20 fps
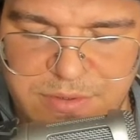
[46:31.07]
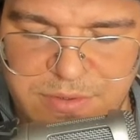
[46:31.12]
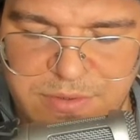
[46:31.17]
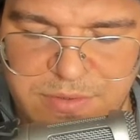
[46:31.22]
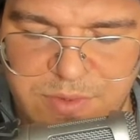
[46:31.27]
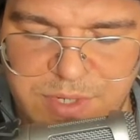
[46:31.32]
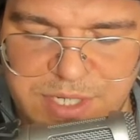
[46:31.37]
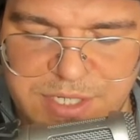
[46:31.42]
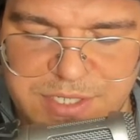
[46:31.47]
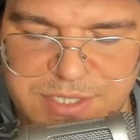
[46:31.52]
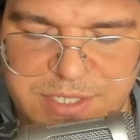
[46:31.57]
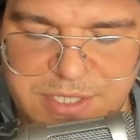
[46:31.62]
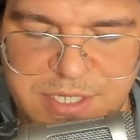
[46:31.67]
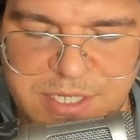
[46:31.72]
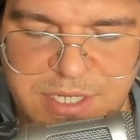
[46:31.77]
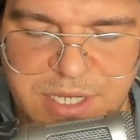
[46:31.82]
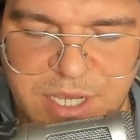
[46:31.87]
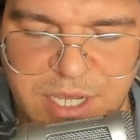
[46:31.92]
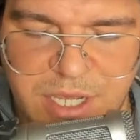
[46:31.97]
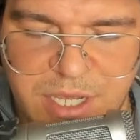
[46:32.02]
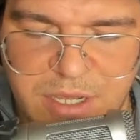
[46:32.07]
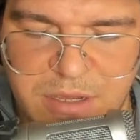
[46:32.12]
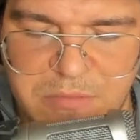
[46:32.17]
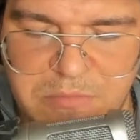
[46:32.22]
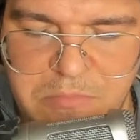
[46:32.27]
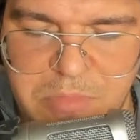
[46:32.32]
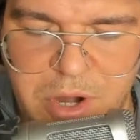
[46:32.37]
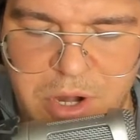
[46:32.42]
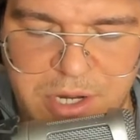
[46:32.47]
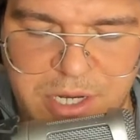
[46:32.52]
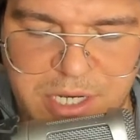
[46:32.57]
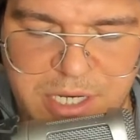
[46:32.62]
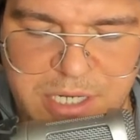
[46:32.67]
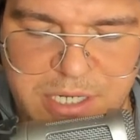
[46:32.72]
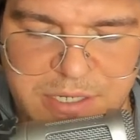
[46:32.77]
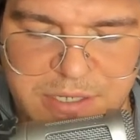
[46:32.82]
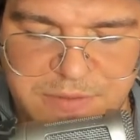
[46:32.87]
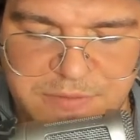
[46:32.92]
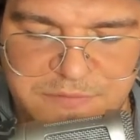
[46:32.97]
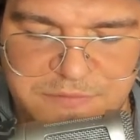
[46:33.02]
What does the bark
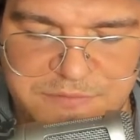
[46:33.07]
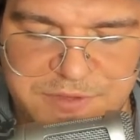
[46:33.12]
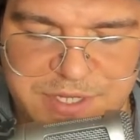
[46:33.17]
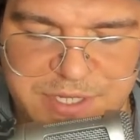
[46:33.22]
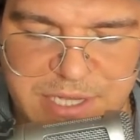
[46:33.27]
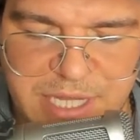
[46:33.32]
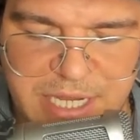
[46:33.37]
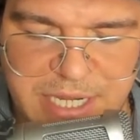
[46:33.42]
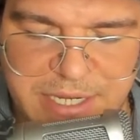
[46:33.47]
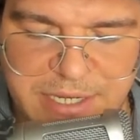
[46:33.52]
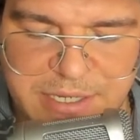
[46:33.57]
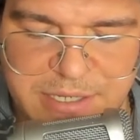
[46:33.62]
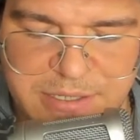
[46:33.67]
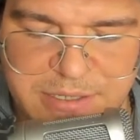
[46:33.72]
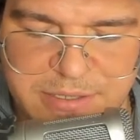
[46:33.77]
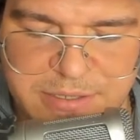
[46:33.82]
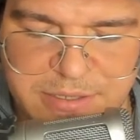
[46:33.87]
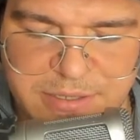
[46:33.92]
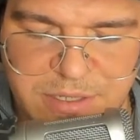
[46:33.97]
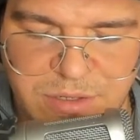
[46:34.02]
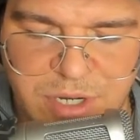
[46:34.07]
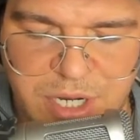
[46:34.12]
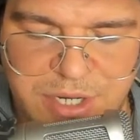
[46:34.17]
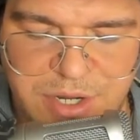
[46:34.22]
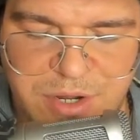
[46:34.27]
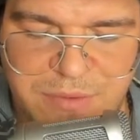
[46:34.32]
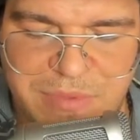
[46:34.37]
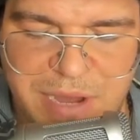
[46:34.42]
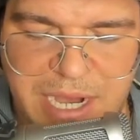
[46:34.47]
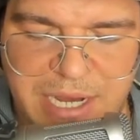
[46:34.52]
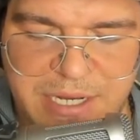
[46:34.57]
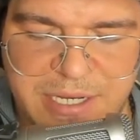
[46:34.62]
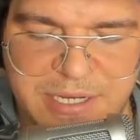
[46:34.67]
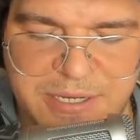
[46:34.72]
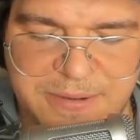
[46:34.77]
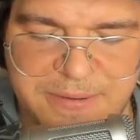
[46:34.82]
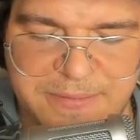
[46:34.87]
feel like on your back?